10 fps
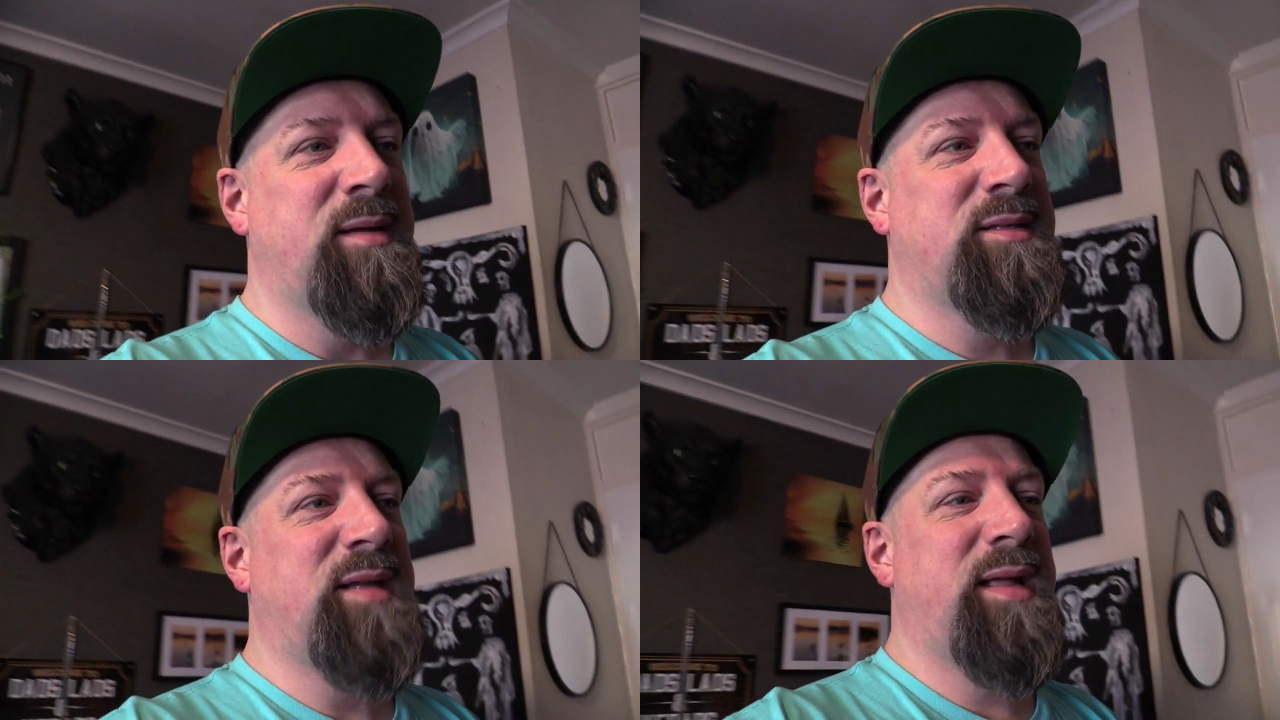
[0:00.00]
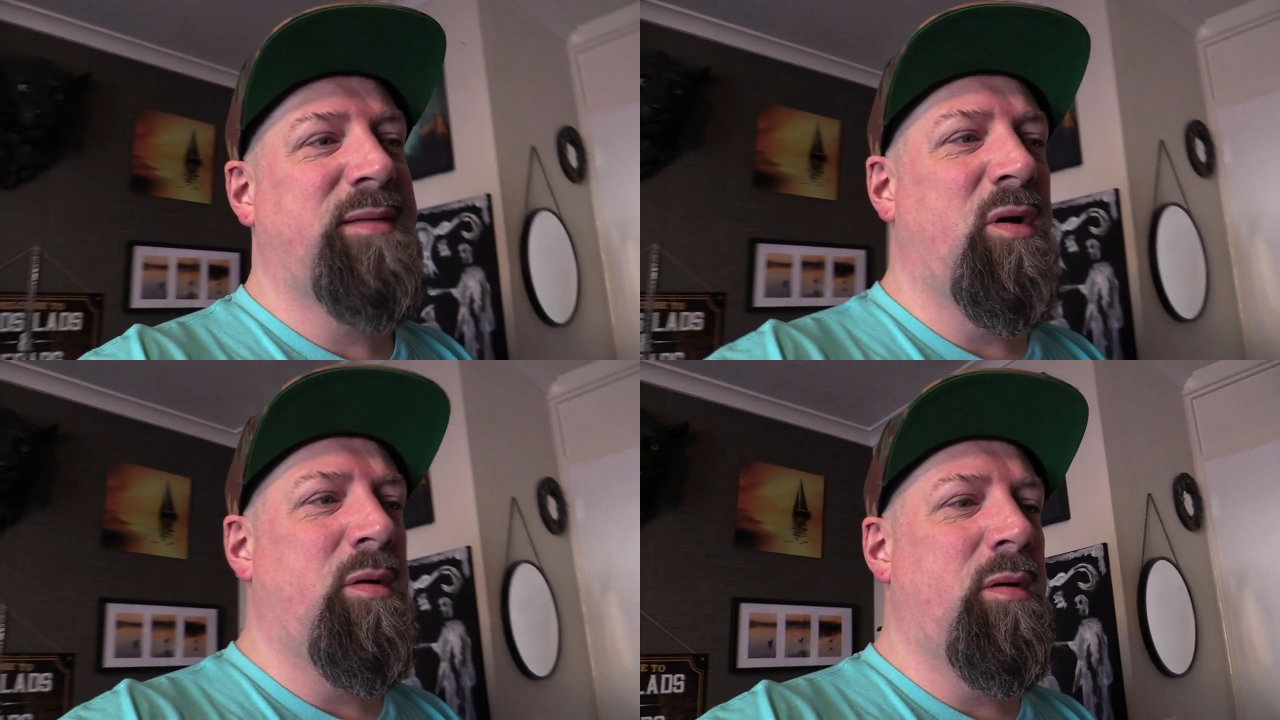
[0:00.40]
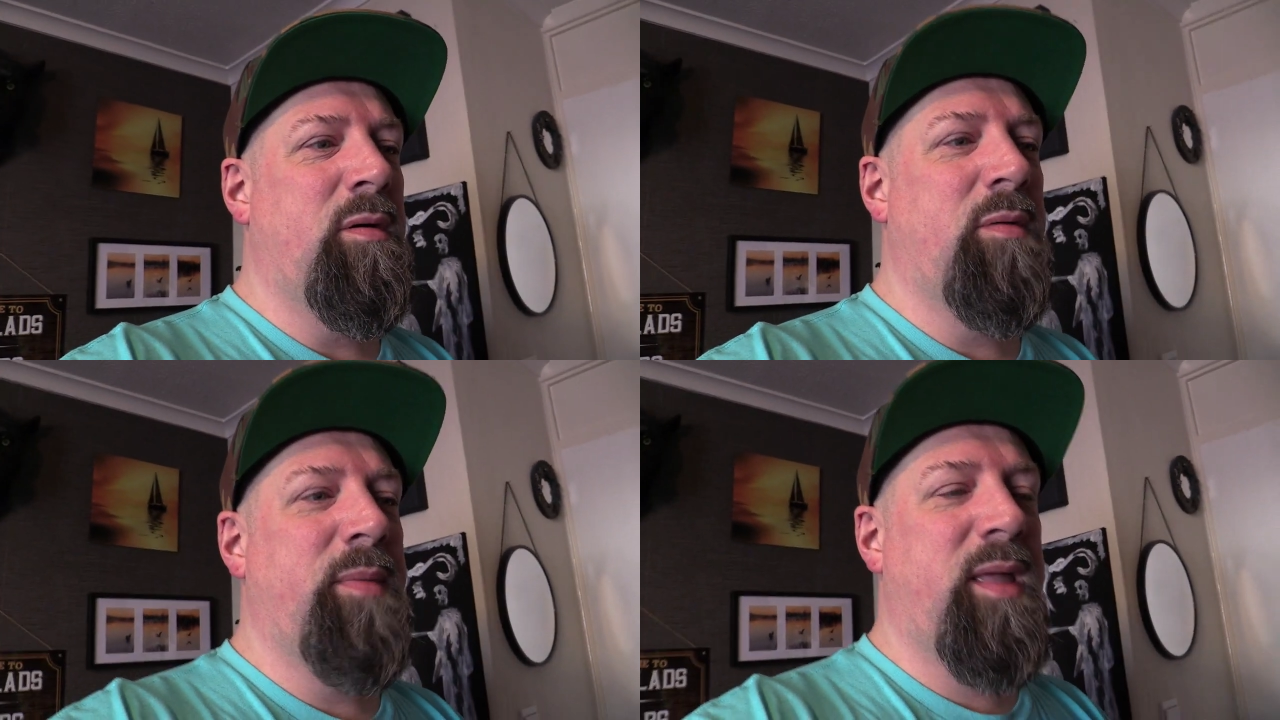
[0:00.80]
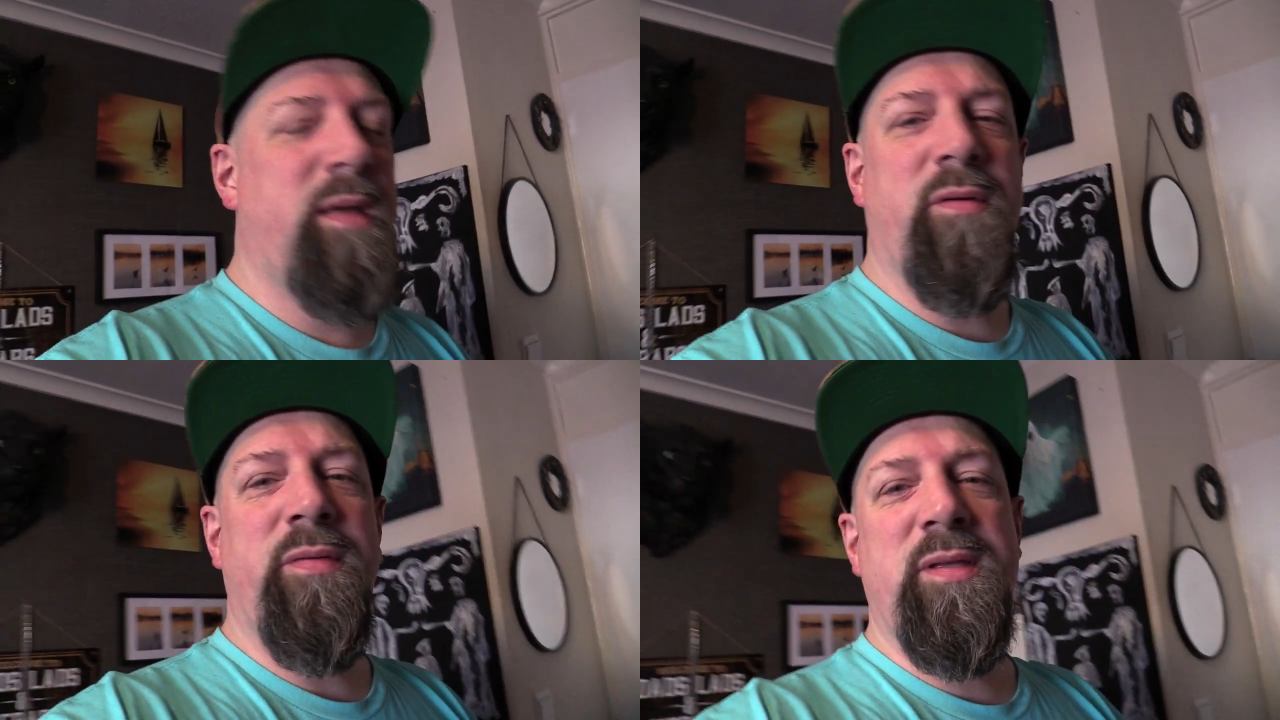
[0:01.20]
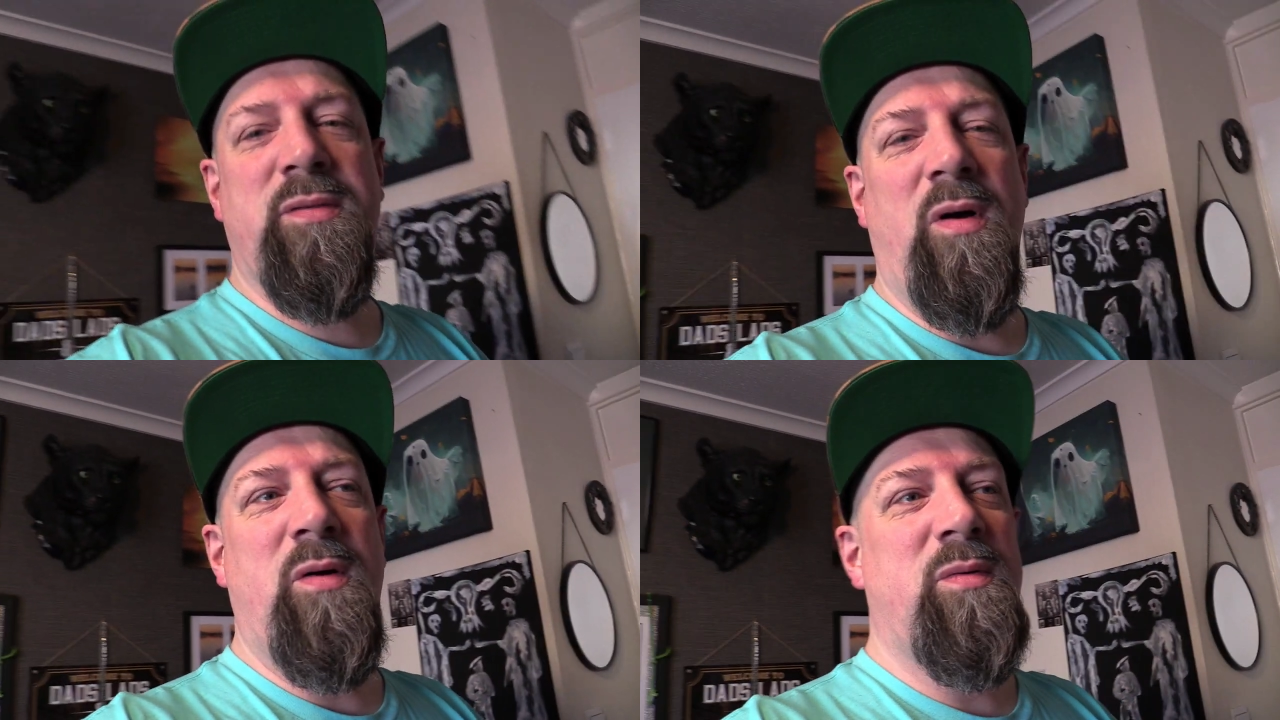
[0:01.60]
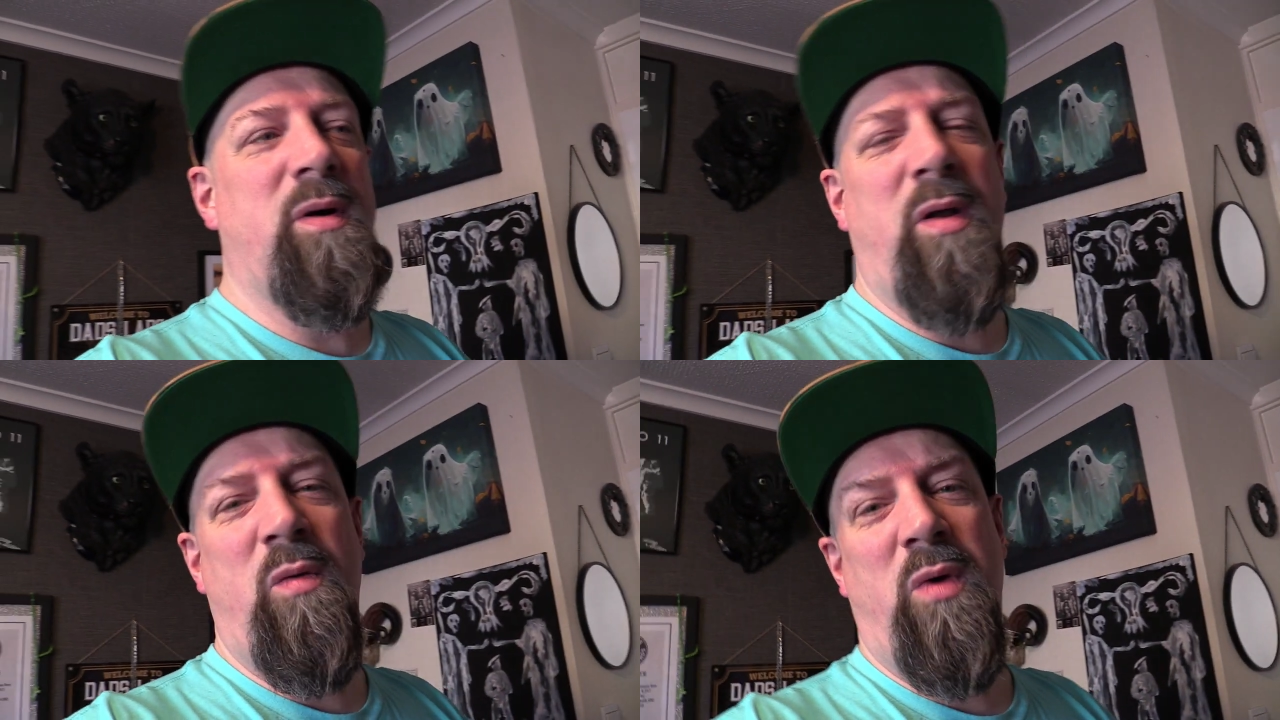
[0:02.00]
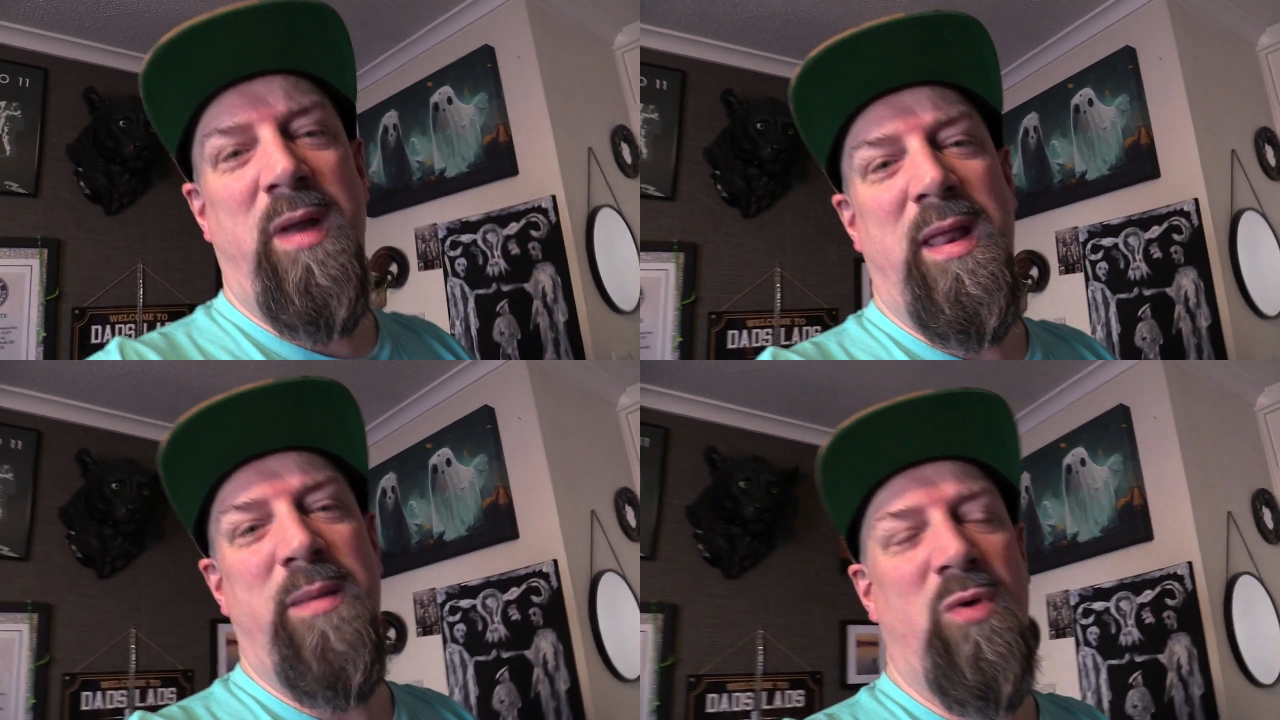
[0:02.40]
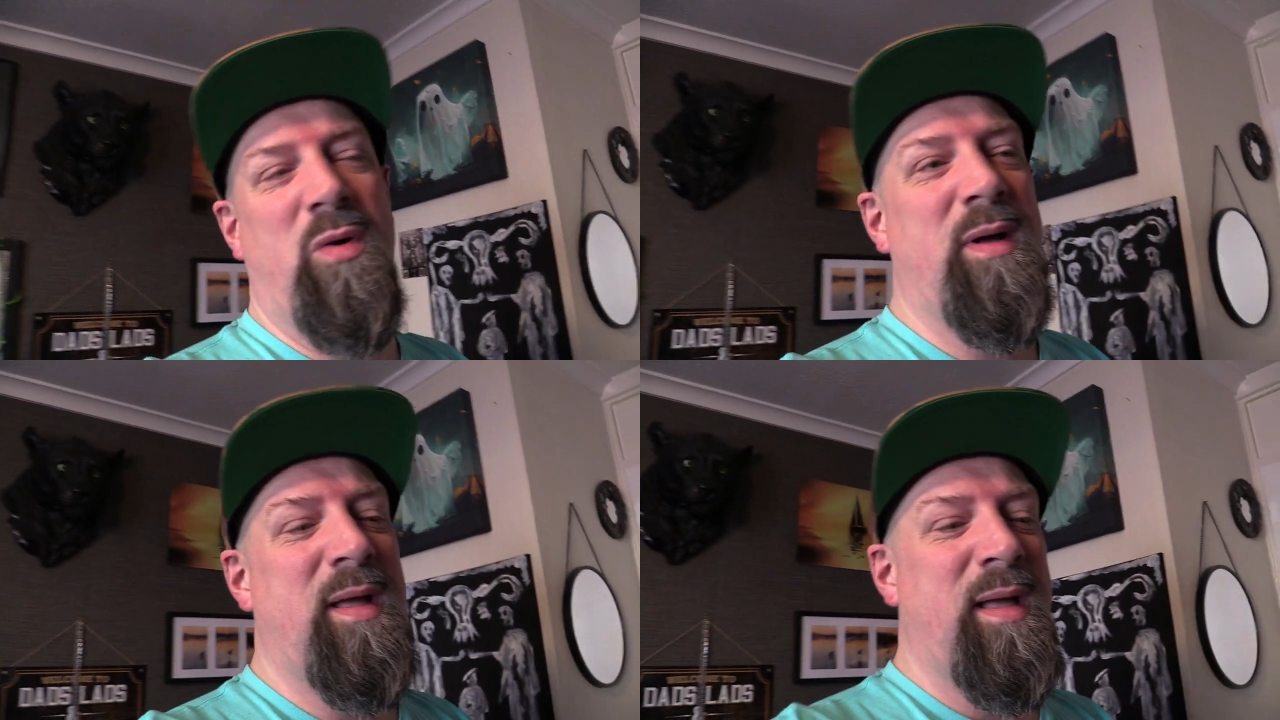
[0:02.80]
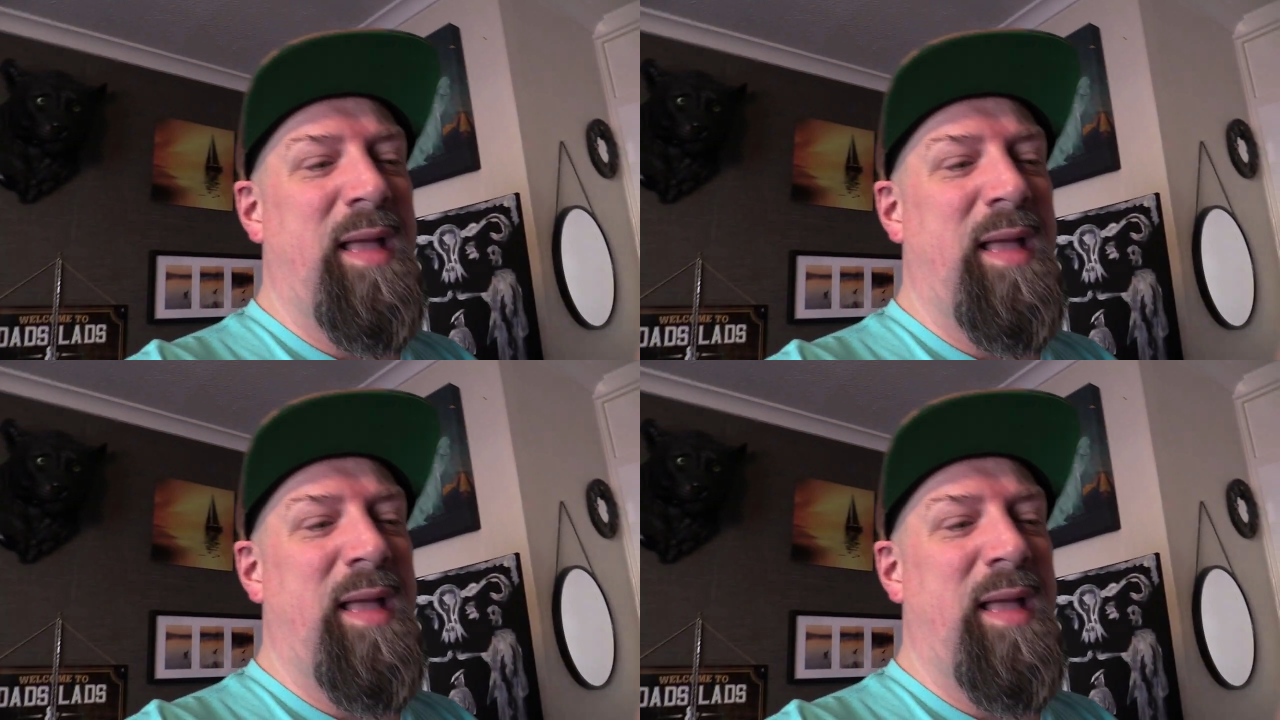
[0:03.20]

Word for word: saying, Oh, Miki, I've got this doll. I don't want it anymore.